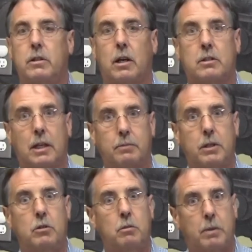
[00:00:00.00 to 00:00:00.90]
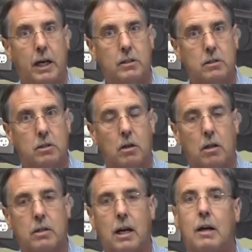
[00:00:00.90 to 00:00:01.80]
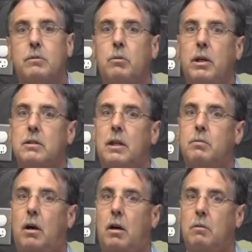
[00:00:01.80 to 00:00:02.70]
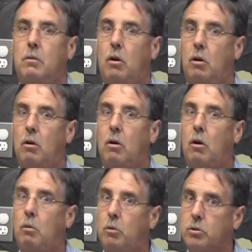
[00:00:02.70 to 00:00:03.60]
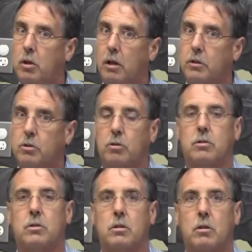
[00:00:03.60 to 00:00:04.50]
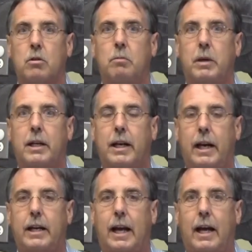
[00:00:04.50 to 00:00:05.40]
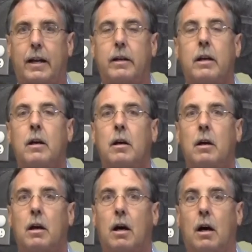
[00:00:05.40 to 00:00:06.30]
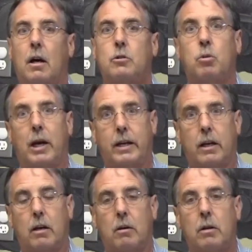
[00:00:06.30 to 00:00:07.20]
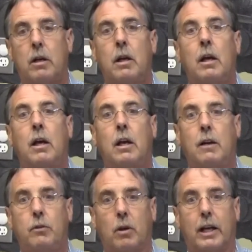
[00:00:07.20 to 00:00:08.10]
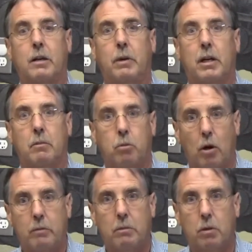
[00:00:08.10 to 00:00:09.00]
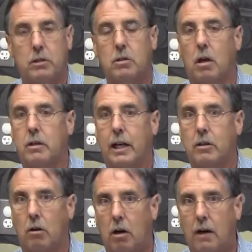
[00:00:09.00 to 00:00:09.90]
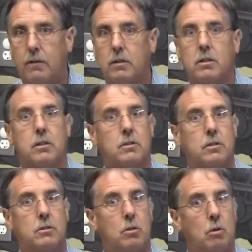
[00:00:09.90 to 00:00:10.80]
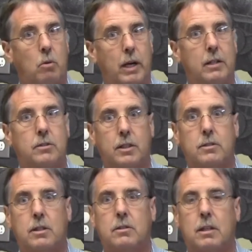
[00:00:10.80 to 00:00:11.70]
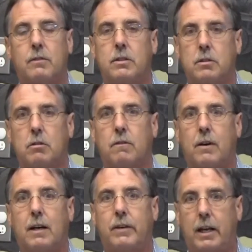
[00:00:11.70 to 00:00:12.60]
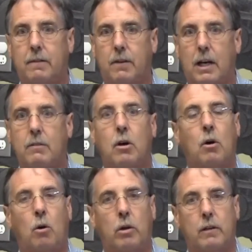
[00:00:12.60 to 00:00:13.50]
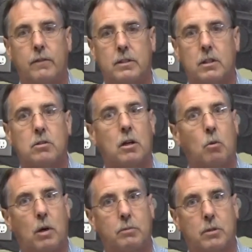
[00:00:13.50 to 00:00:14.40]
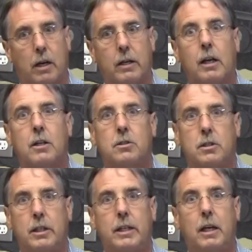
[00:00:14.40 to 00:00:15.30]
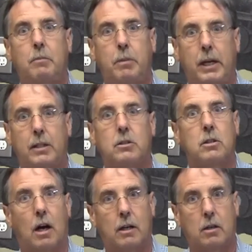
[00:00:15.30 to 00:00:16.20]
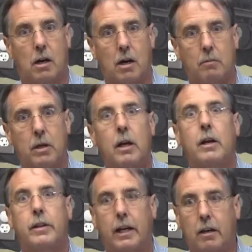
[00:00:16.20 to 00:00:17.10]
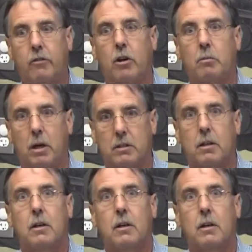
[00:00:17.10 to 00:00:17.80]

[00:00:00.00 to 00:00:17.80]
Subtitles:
accepting new patients at all times, and we accept almost all insurances, including Medicaid and TRICARE. If you'd like to make an appointment, please contact our office. It's 208-667-0585, or you can visit us on our website, cdapeds.com. Thank you very much